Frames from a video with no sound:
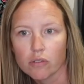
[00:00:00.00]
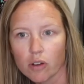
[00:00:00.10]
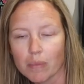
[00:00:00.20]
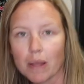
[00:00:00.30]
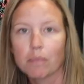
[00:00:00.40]

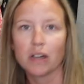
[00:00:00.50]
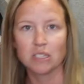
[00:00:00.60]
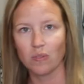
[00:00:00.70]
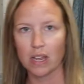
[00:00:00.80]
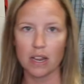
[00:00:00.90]
from like
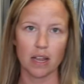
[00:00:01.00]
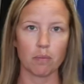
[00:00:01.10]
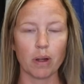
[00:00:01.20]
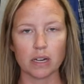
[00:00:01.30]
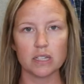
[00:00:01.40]
breastfeeding
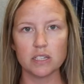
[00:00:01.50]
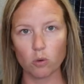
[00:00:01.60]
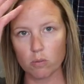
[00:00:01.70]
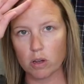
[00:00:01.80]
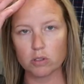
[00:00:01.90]
and pregnancy
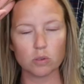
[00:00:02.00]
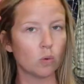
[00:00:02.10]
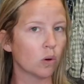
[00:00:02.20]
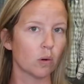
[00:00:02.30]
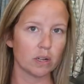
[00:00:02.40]
hormones
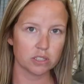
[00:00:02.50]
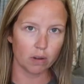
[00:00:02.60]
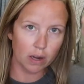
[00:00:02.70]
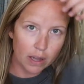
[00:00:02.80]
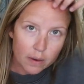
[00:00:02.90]
or what's
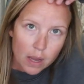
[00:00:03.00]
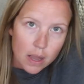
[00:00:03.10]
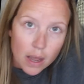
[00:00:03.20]
going on.